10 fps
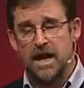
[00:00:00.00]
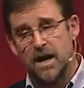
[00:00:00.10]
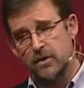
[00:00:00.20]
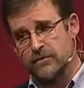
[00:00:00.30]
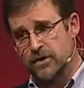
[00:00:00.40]

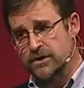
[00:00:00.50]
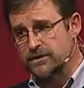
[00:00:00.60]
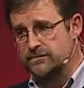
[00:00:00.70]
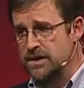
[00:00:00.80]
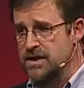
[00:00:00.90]
And we've got
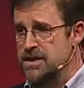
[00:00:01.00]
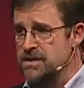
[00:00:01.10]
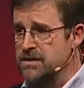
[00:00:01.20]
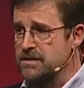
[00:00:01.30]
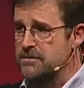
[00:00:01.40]
a,
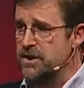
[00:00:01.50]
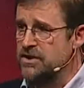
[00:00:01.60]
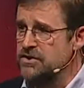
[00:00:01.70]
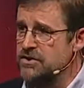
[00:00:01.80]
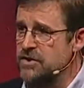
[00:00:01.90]
uh, a
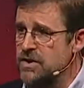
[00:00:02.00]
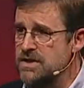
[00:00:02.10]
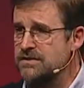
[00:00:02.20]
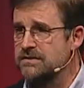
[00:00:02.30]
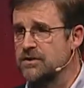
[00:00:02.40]
production
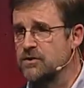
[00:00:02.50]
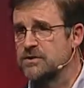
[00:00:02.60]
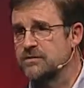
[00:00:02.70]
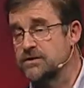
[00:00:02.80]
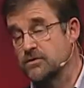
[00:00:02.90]
unit in
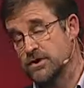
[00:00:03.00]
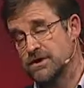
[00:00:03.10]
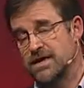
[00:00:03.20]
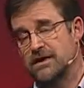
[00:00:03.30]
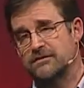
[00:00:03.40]
Oxford, or
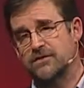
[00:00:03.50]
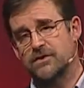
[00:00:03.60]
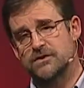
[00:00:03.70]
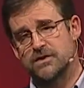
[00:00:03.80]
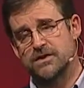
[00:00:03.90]
just south of
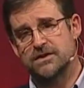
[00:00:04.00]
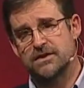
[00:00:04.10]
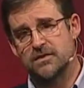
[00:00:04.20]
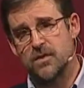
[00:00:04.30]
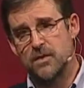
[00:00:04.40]
Oxford,
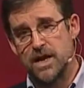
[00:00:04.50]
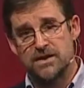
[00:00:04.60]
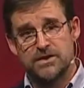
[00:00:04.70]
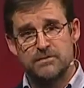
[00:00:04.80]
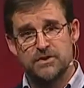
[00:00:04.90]
where we
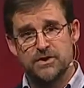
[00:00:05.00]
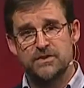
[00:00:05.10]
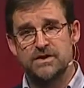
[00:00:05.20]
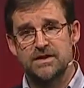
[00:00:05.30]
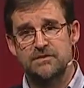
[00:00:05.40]
actually
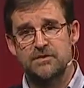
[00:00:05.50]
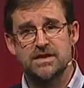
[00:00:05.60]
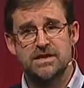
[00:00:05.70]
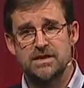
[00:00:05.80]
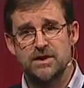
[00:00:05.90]
produce these
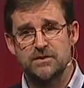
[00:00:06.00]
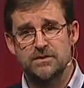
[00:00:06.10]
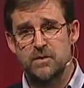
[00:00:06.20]
mosquitoes.